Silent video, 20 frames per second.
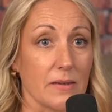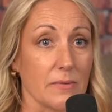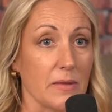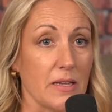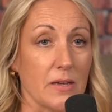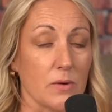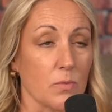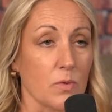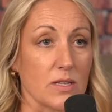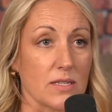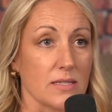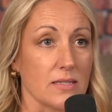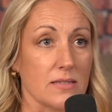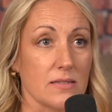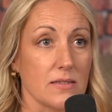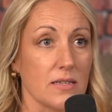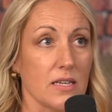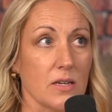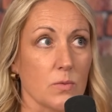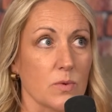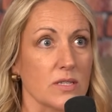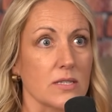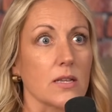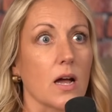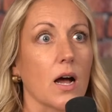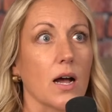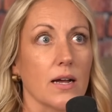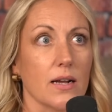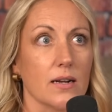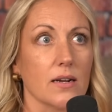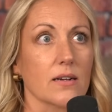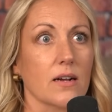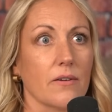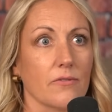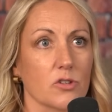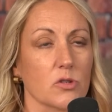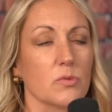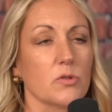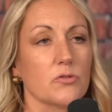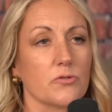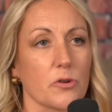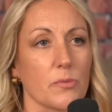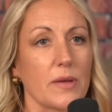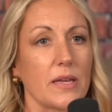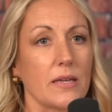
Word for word: It, it was it was not comfortable for